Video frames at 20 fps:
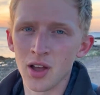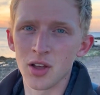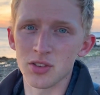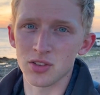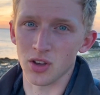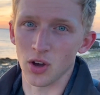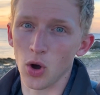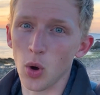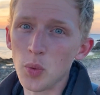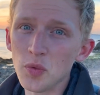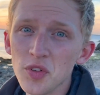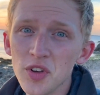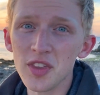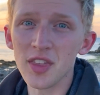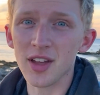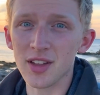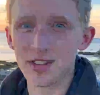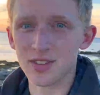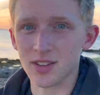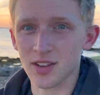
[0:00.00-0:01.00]
So hopefully
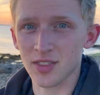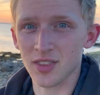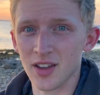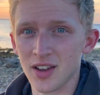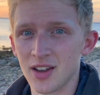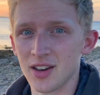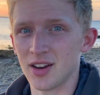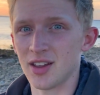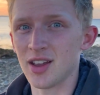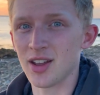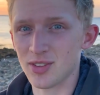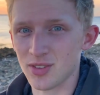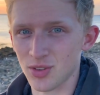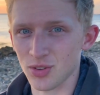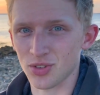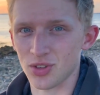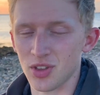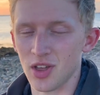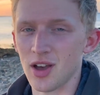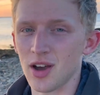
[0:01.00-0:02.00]
that sunlight hits
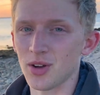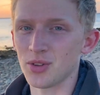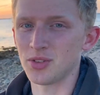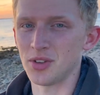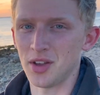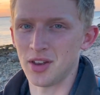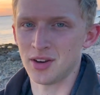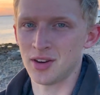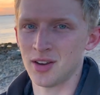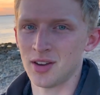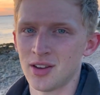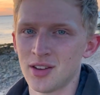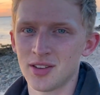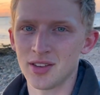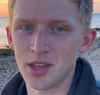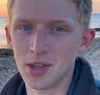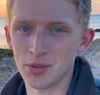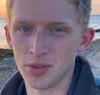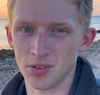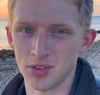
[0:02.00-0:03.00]
those clouds and
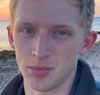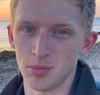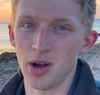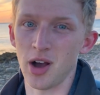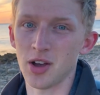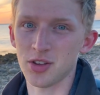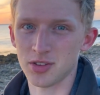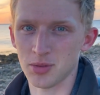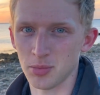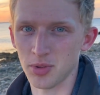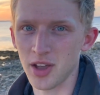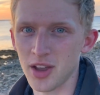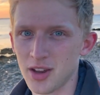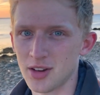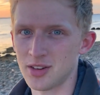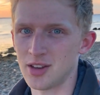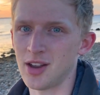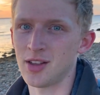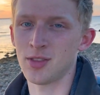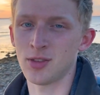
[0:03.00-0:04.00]
gives us some awesome
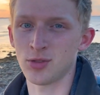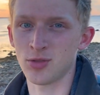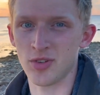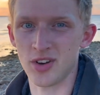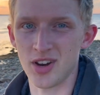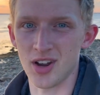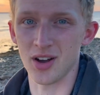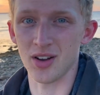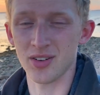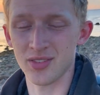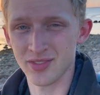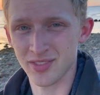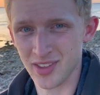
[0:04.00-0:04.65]
light to end this video.